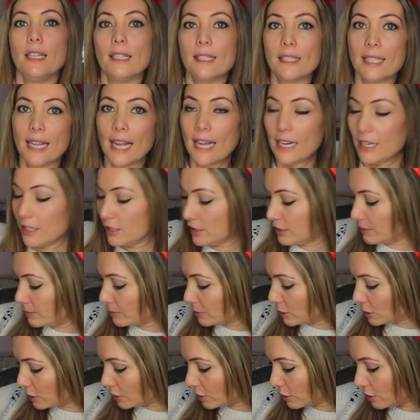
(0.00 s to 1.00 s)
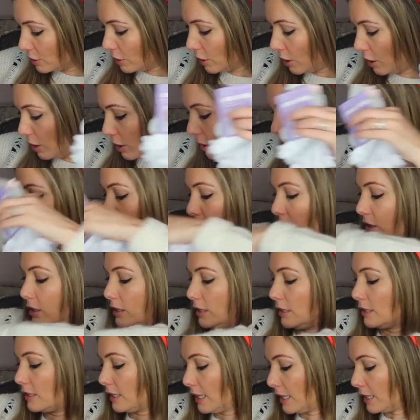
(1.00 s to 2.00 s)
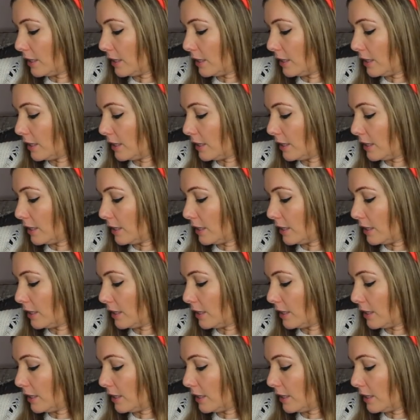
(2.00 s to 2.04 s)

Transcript: Sienna some socks,